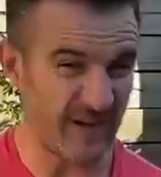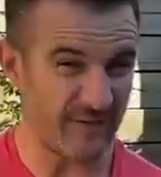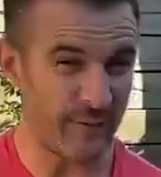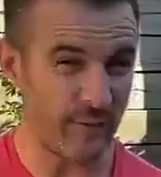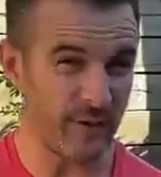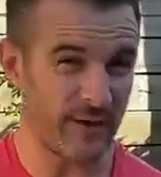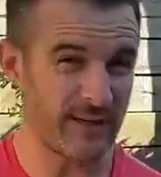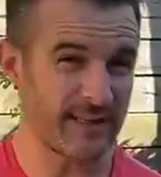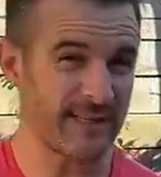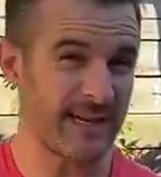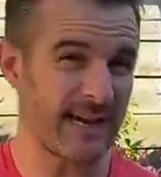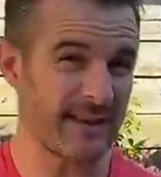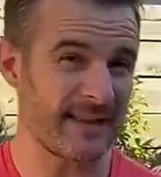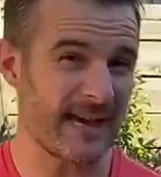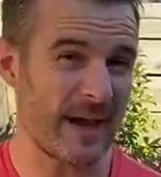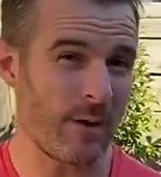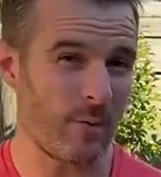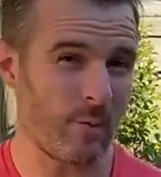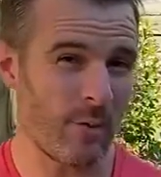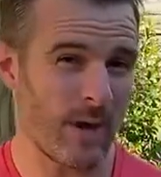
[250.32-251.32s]
So if you want to take
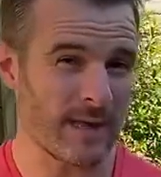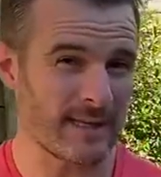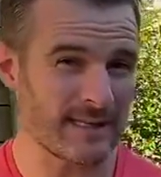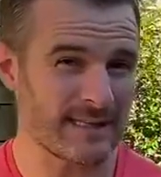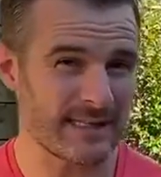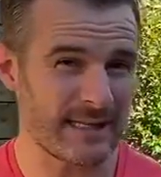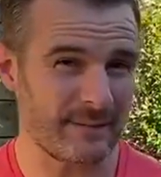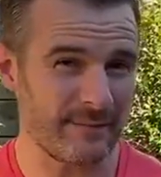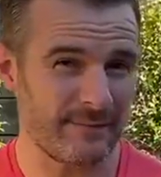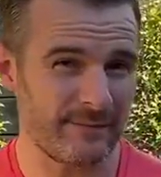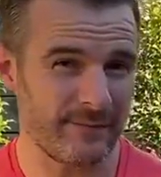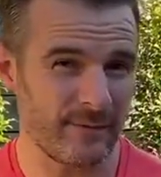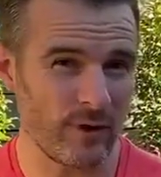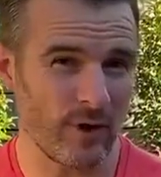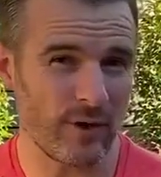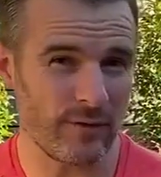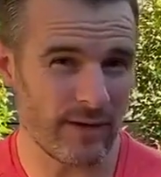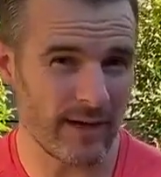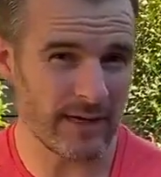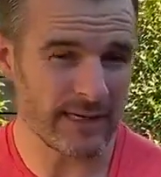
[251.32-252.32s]
that one step
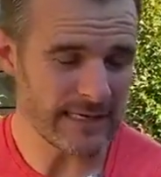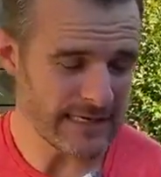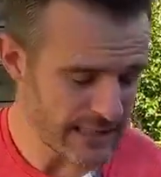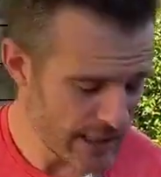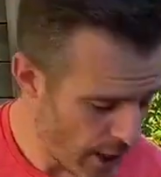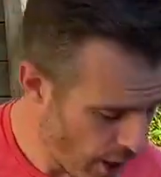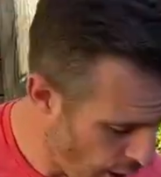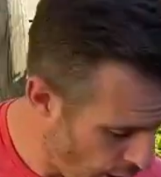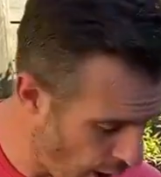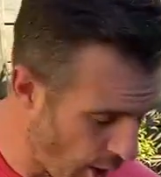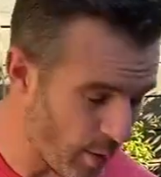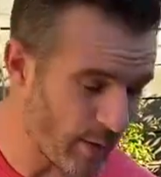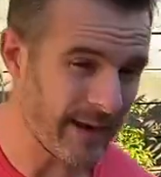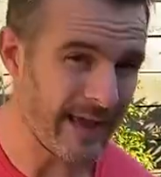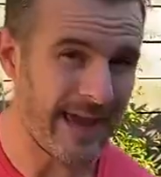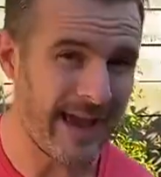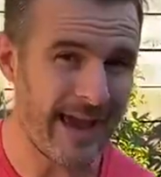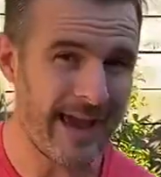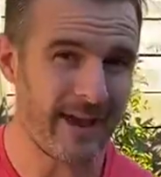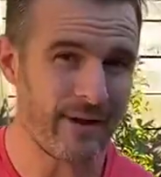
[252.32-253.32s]
further, I
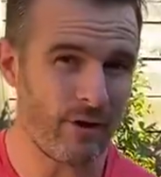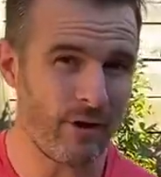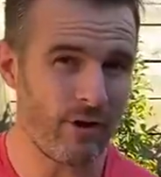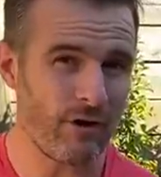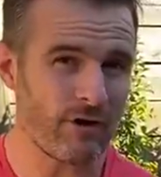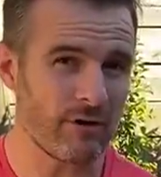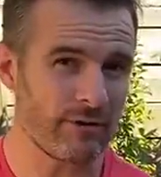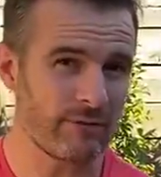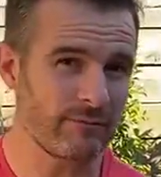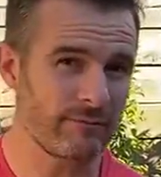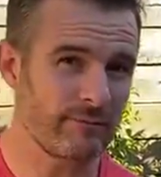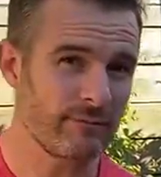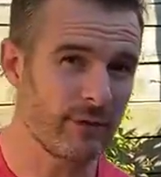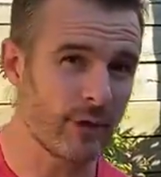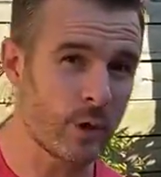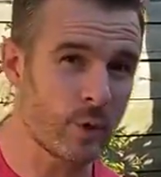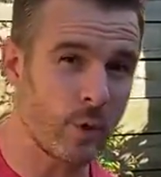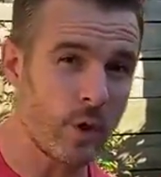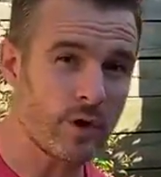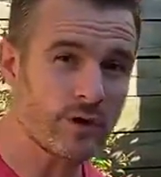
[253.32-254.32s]
would add on
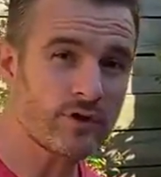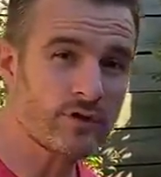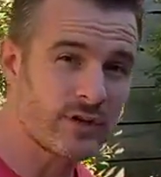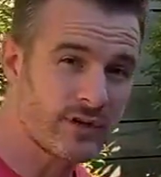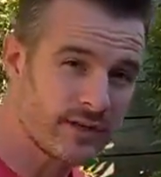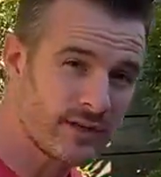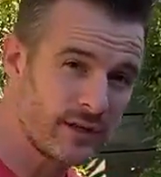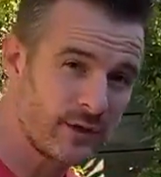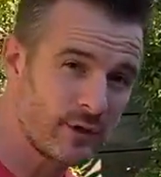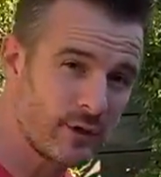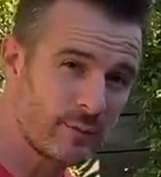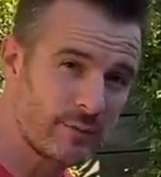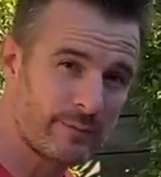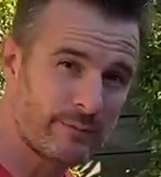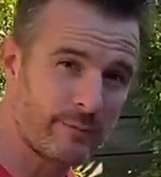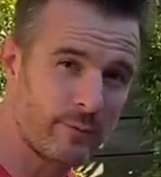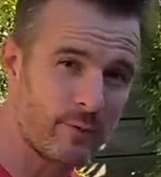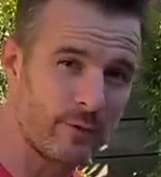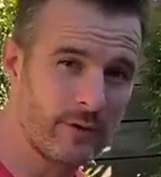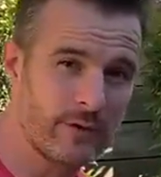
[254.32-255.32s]
your quad stretch that you're doing
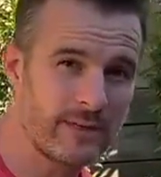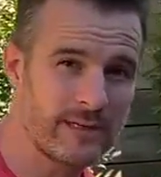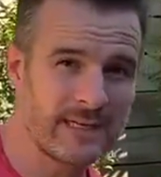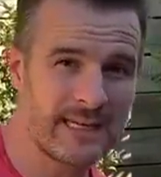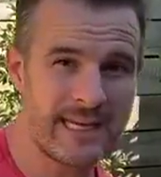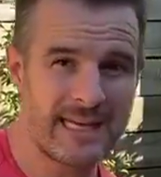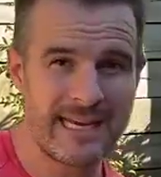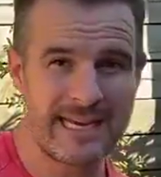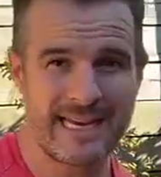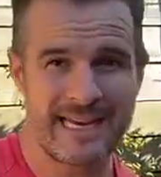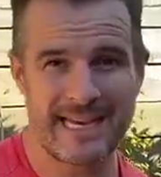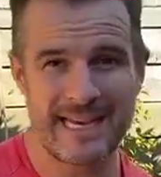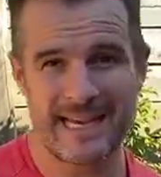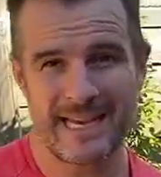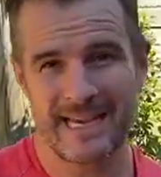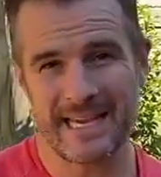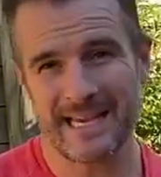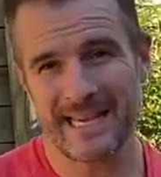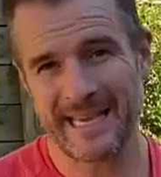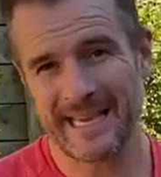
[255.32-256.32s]
before
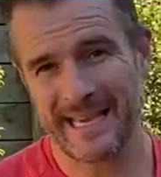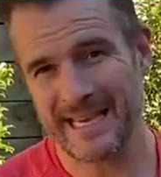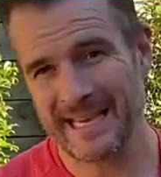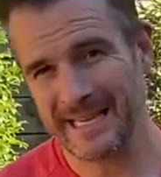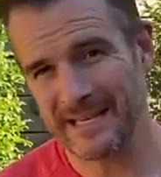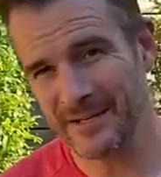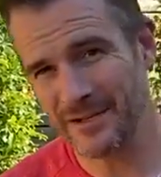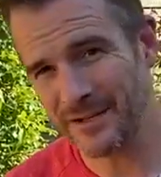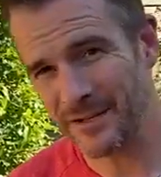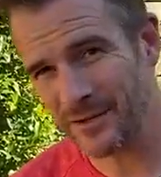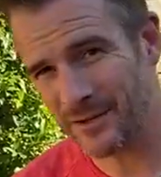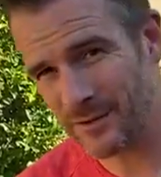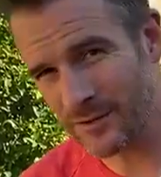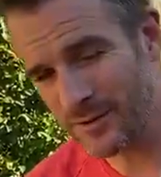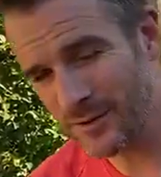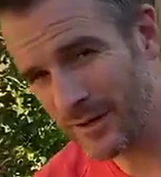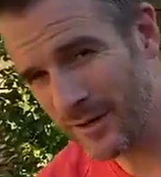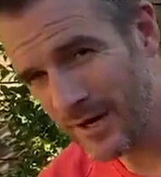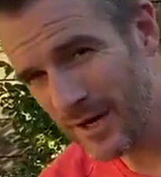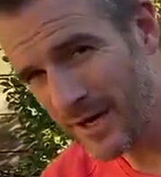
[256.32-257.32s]

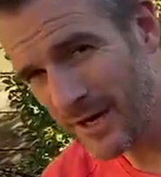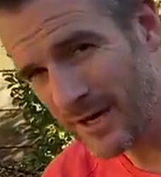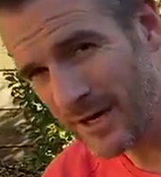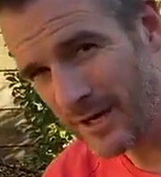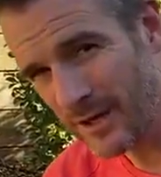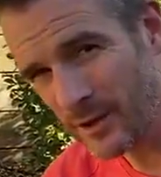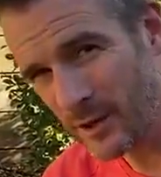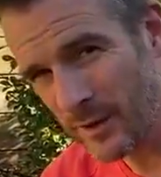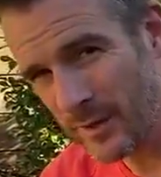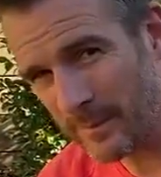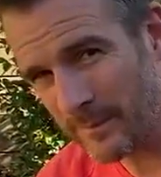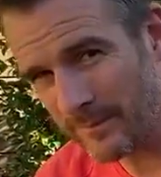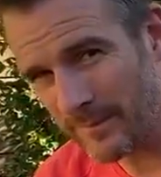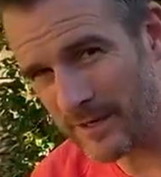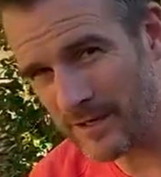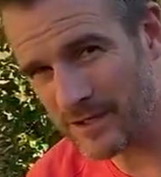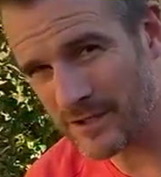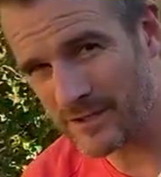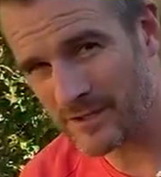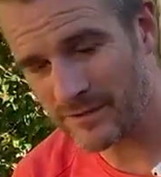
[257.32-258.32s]
into your hip
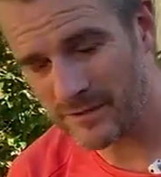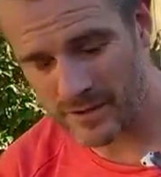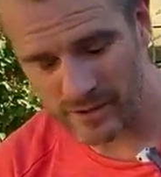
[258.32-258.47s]
flexion